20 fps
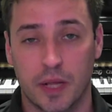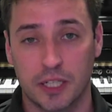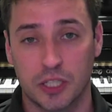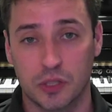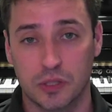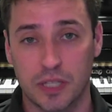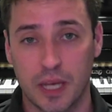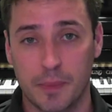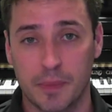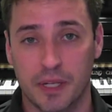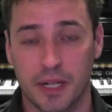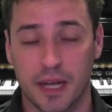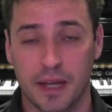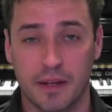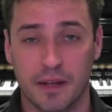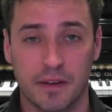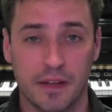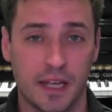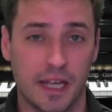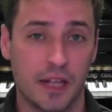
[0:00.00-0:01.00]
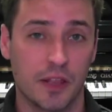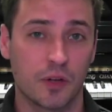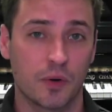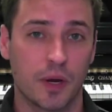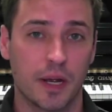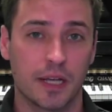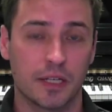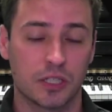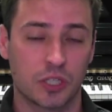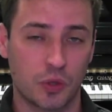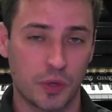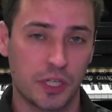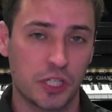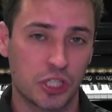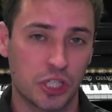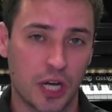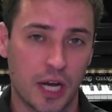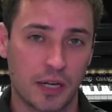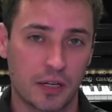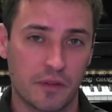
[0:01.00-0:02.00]
that's your assignment today. Either a
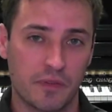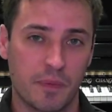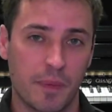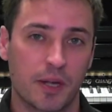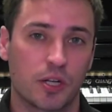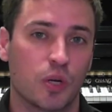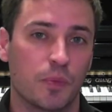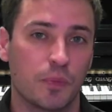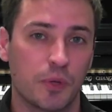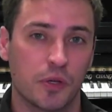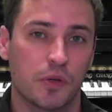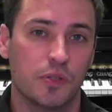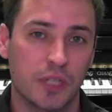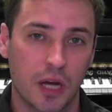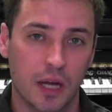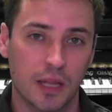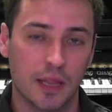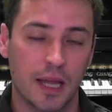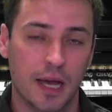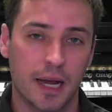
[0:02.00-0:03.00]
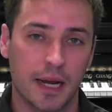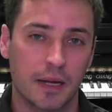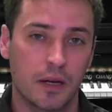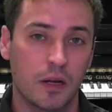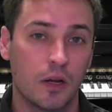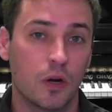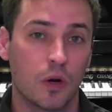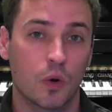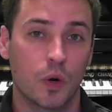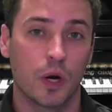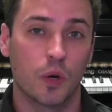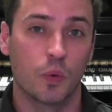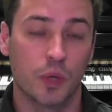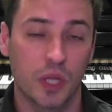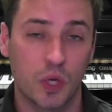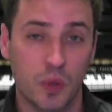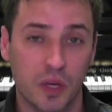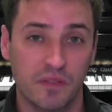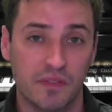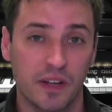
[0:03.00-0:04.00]
screenshot of the metronome you're using online or a
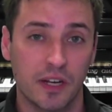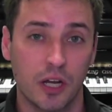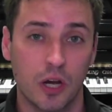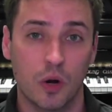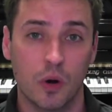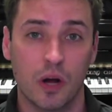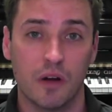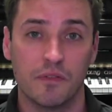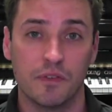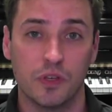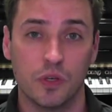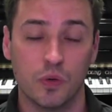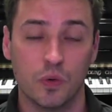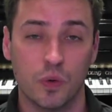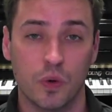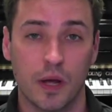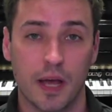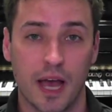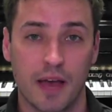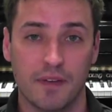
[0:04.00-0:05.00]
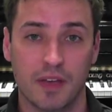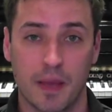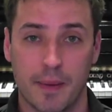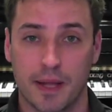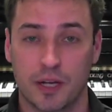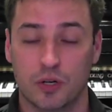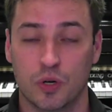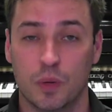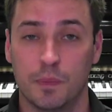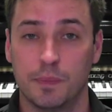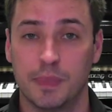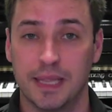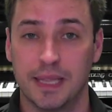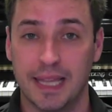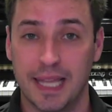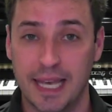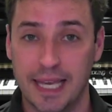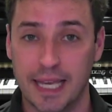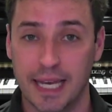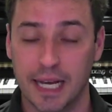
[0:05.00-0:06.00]
really quick video, video of you having a metronome
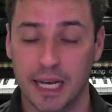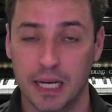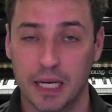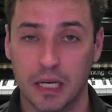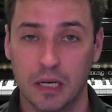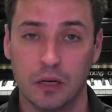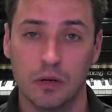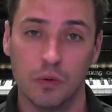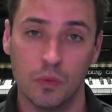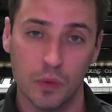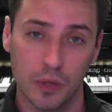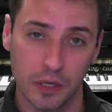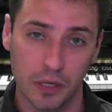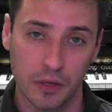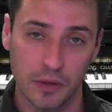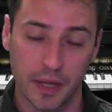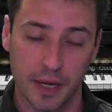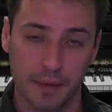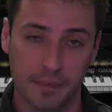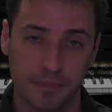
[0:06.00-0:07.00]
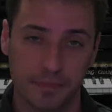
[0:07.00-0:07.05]
playing when you're